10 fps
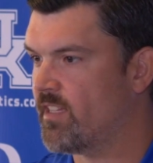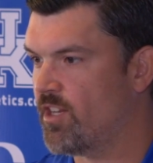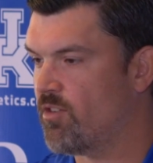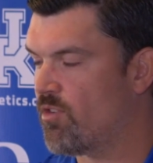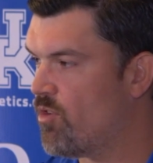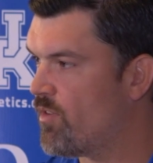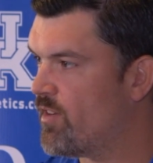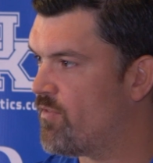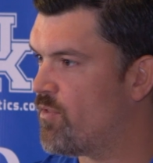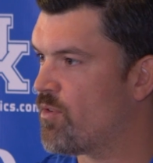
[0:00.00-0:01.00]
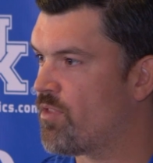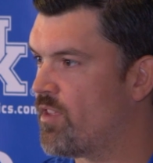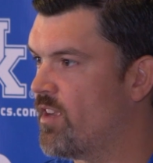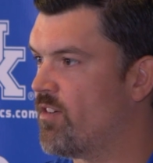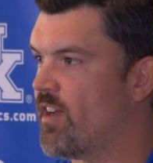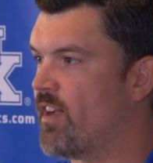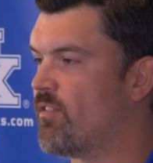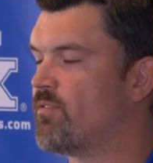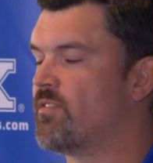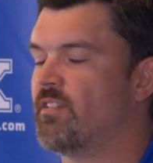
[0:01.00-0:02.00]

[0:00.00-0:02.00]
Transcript: you know, going into fourth year now,